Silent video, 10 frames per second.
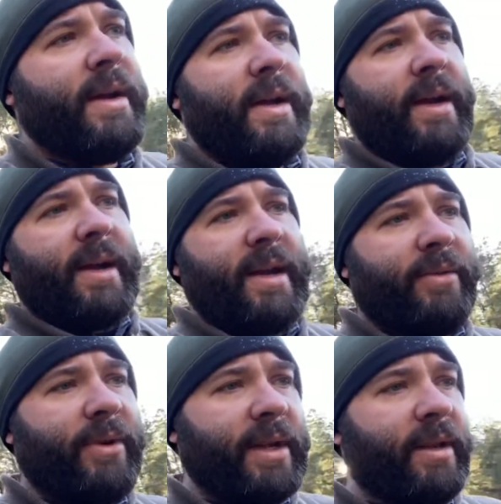And I
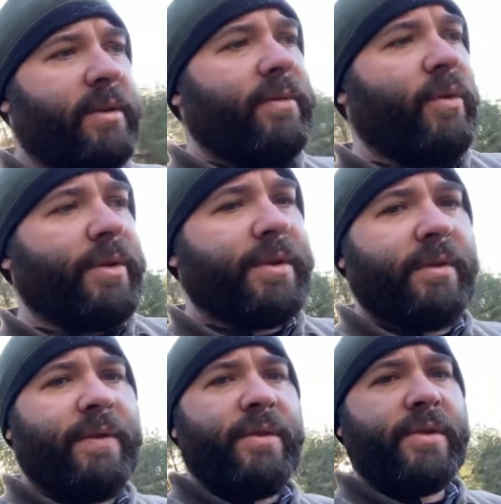really look forward to the
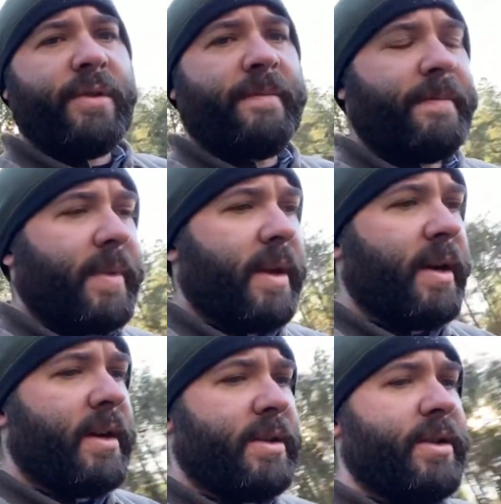future.
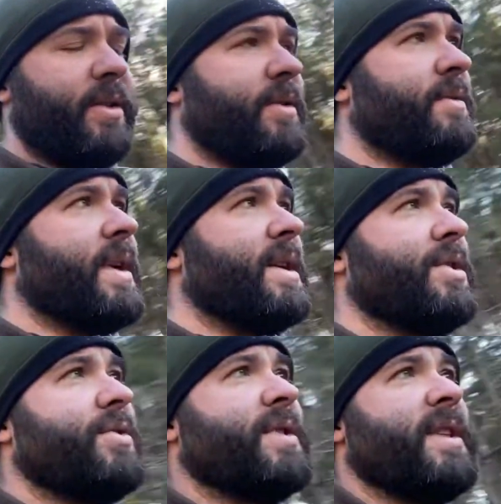Yeah, as
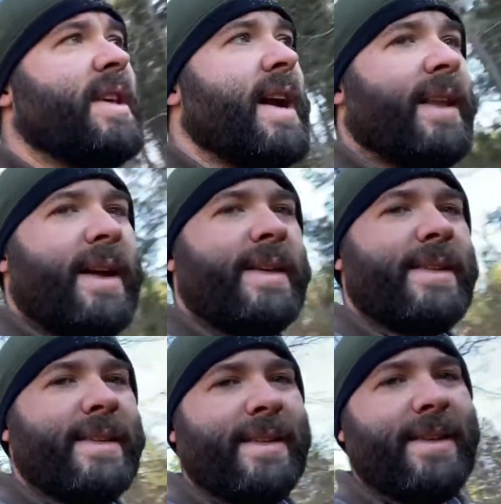you see, I like
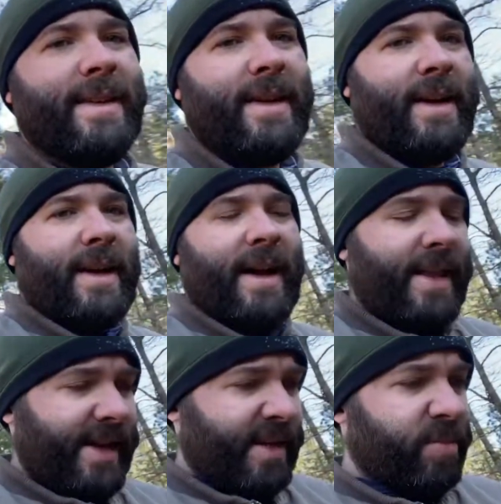to
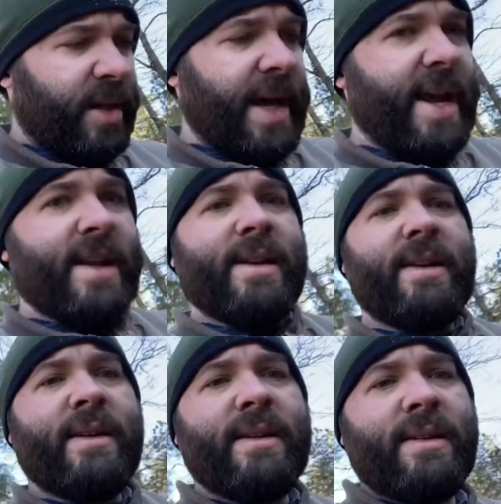plan
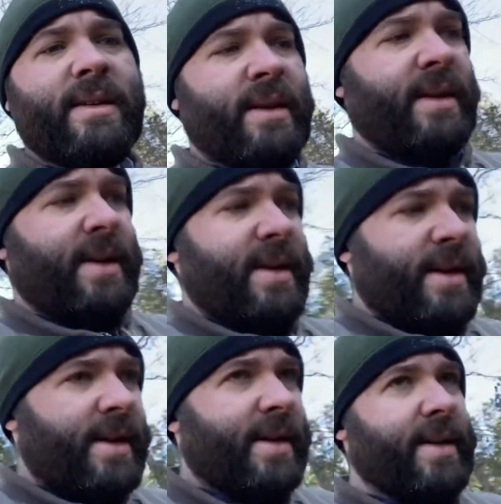
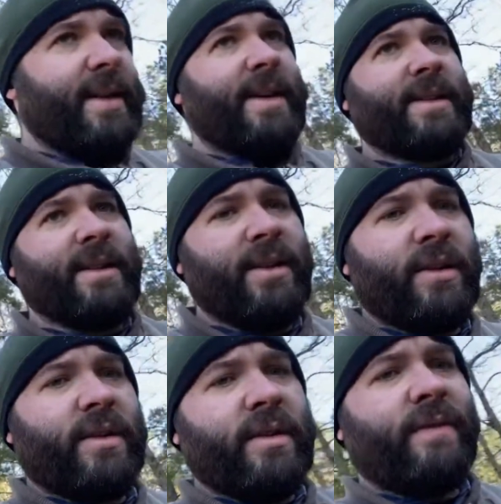and like to
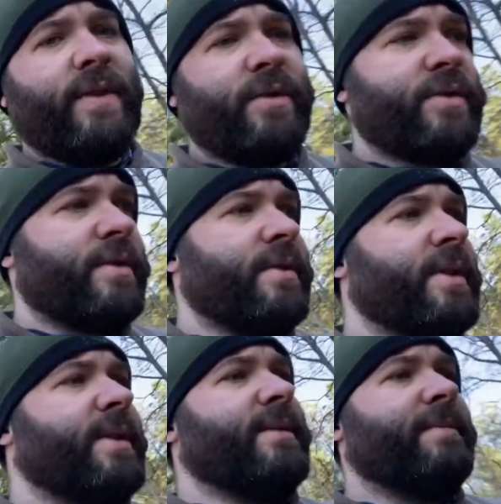look to the future
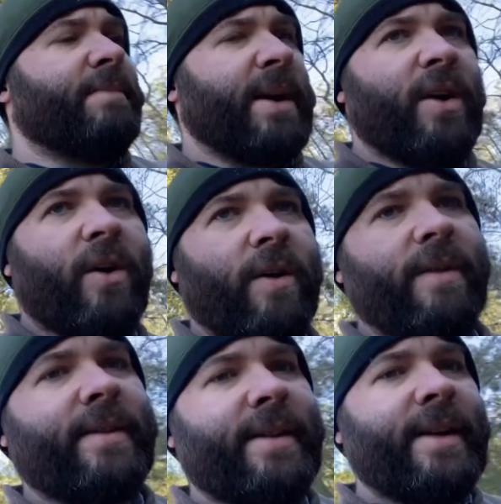and my
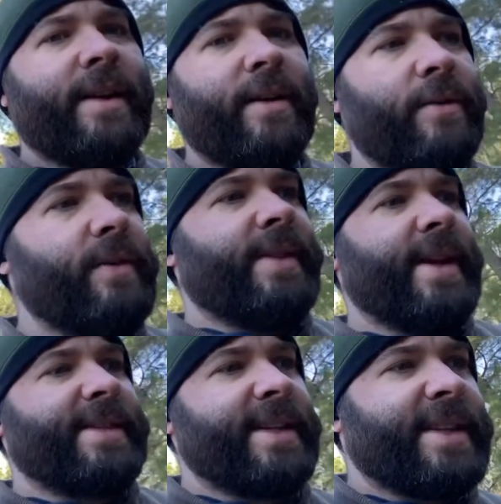garden, you know, and
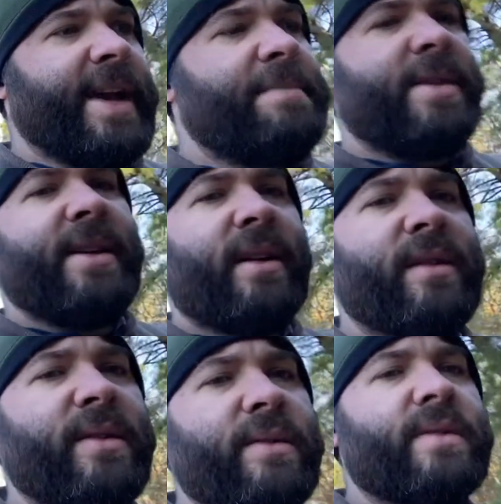things like that. But then
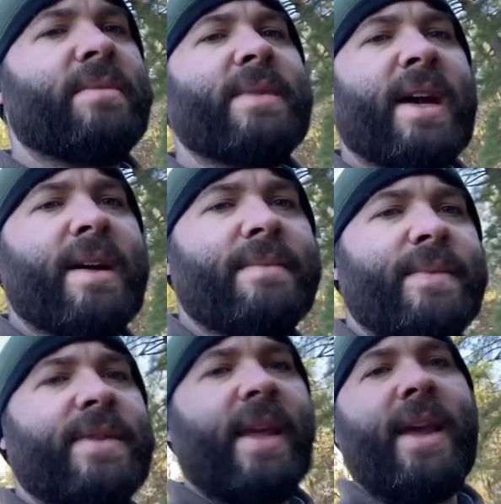also
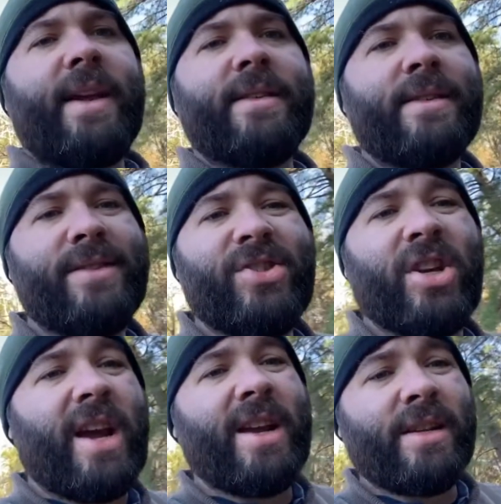sometimes things
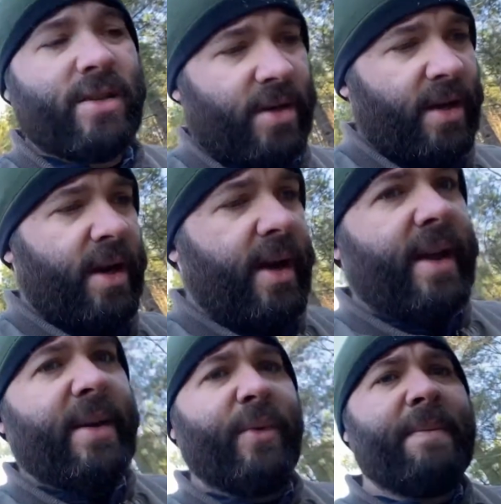change
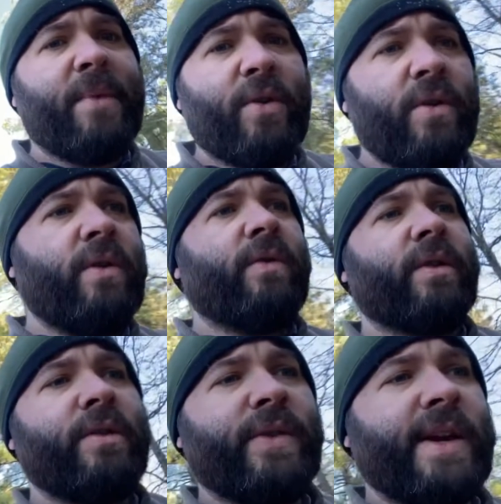and we move or
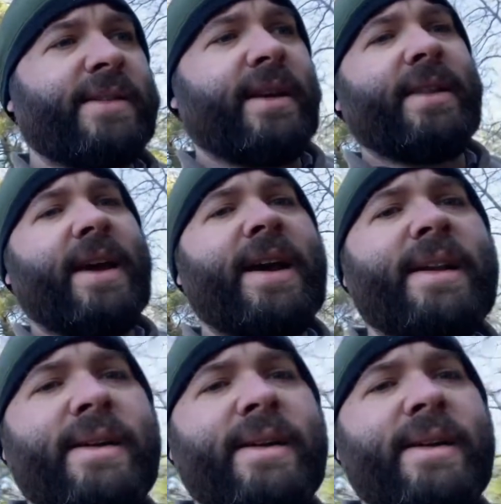do things like that.